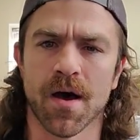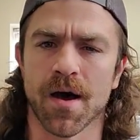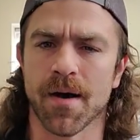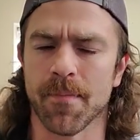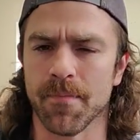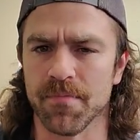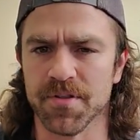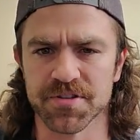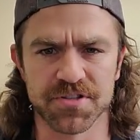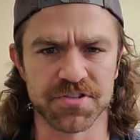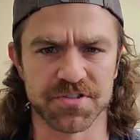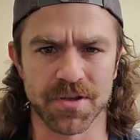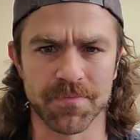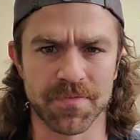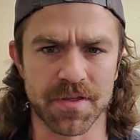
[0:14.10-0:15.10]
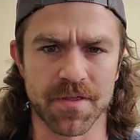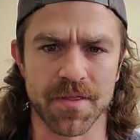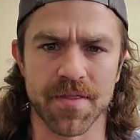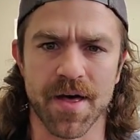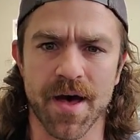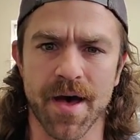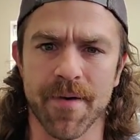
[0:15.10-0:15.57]
This is something
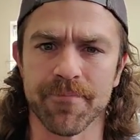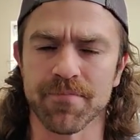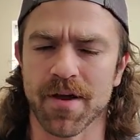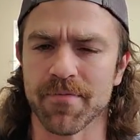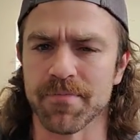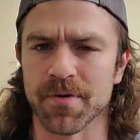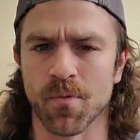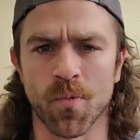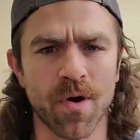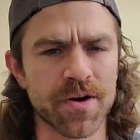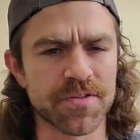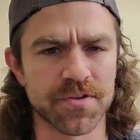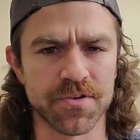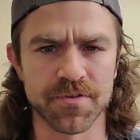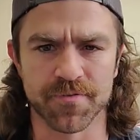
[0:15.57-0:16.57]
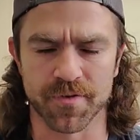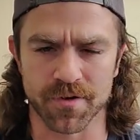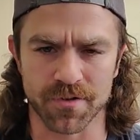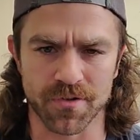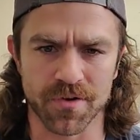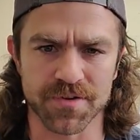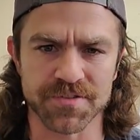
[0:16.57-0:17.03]
that I've been wanting to do for a
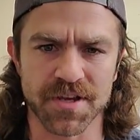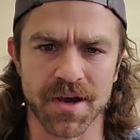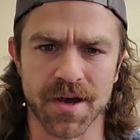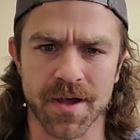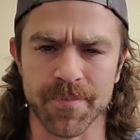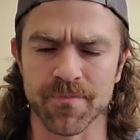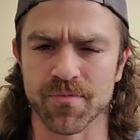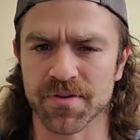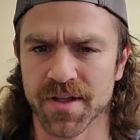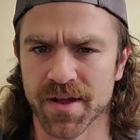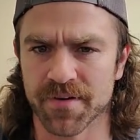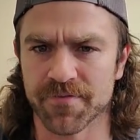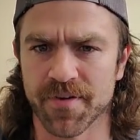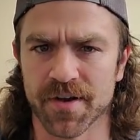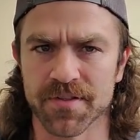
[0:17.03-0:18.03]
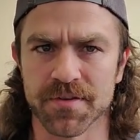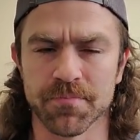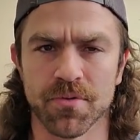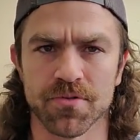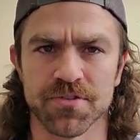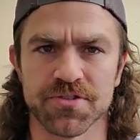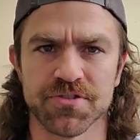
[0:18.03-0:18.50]
long time, and we kind of finally
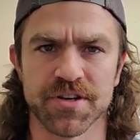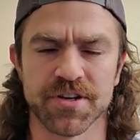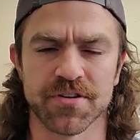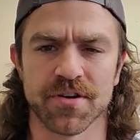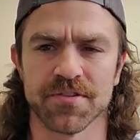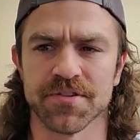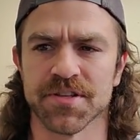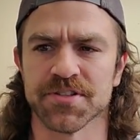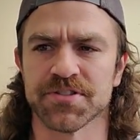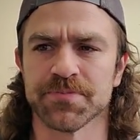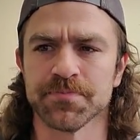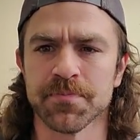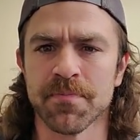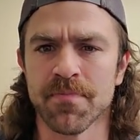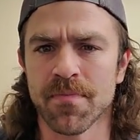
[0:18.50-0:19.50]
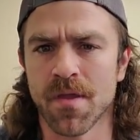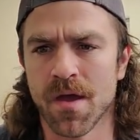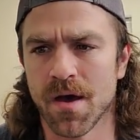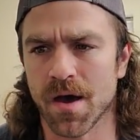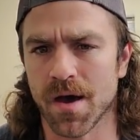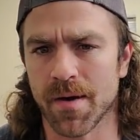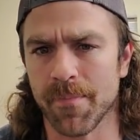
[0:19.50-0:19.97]
pulled the trigger on this.
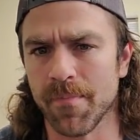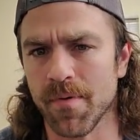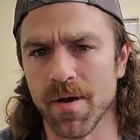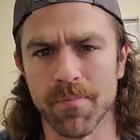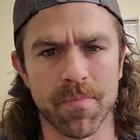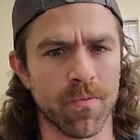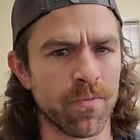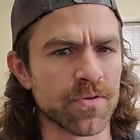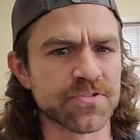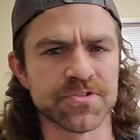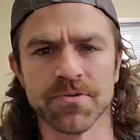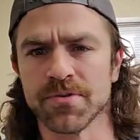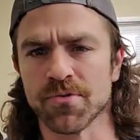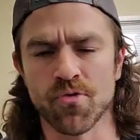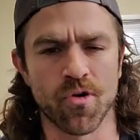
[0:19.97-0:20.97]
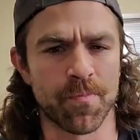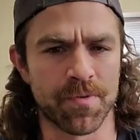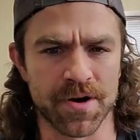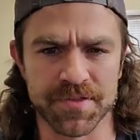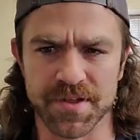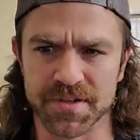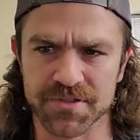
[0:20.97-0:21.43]
But we'll still
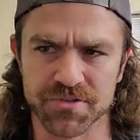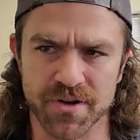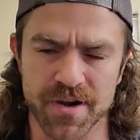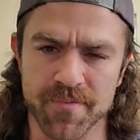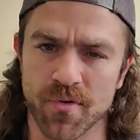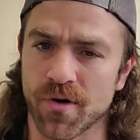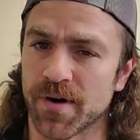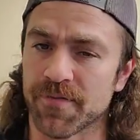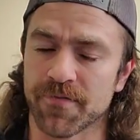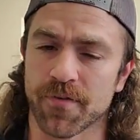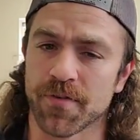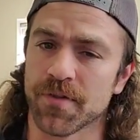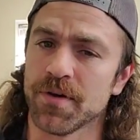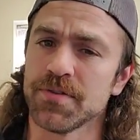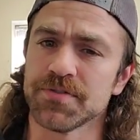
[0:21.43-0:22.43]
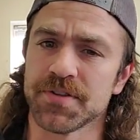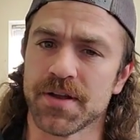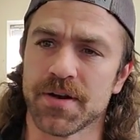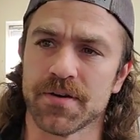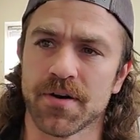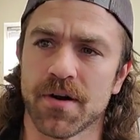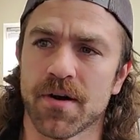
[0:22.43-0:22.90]
incorporate that straight bar. And for those
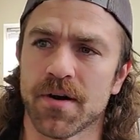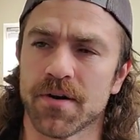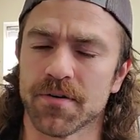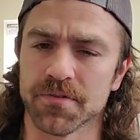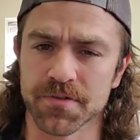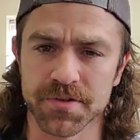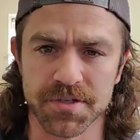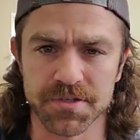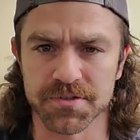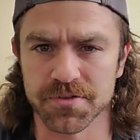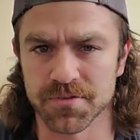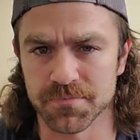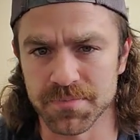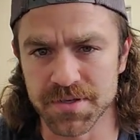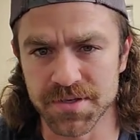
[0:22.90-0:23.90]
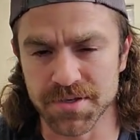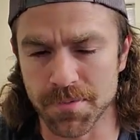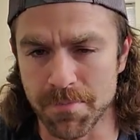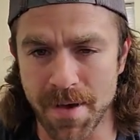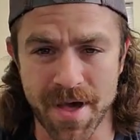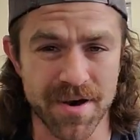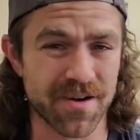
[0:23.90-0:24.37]
that are looking to be
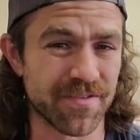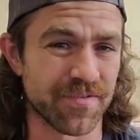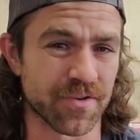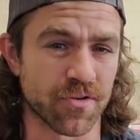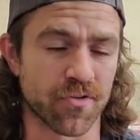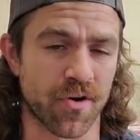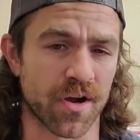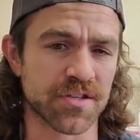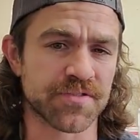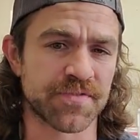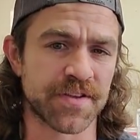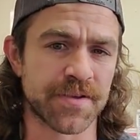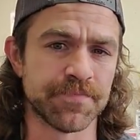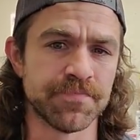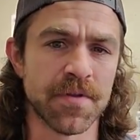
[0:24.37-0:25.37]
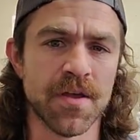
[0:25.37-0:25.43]
competitive in CrossFit,